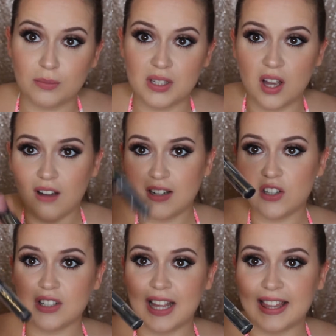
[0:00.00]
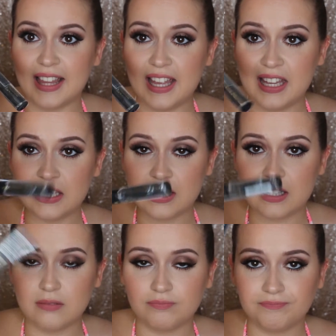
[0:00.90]
Mascara. It looks like this.
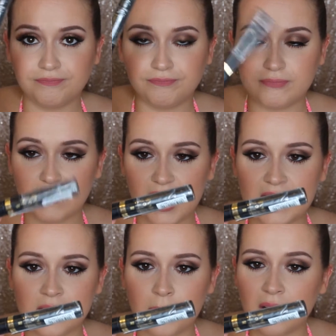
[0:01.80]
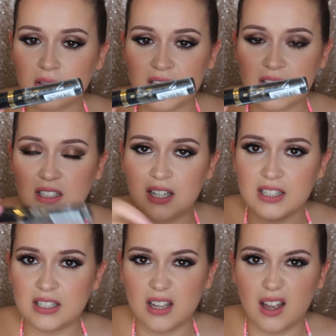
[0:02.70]
It's about
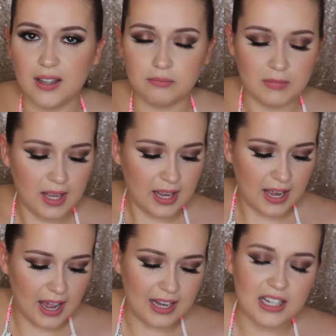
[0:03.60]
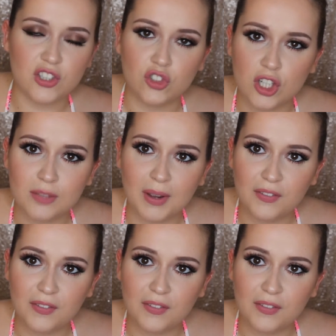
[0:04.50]
£10.99 and it is just my